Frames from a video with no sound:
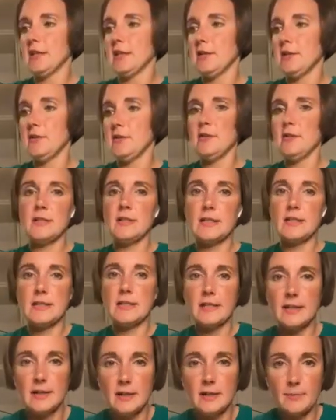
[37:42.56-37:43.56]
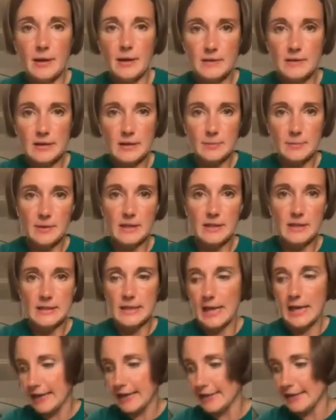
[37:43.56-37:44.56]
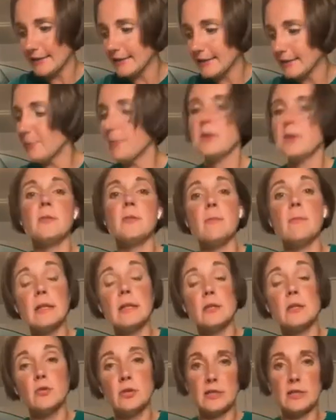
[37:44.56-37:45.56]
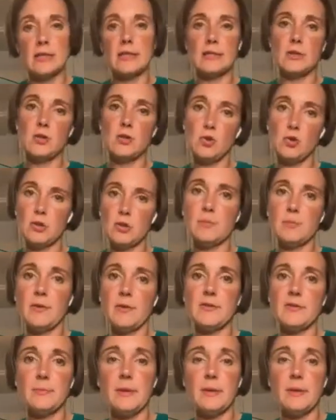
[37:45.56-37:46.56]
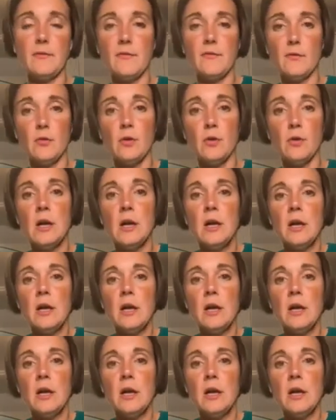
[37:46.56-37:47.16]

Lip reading: video uses it at about speed 8, but the manual says not above speed 4.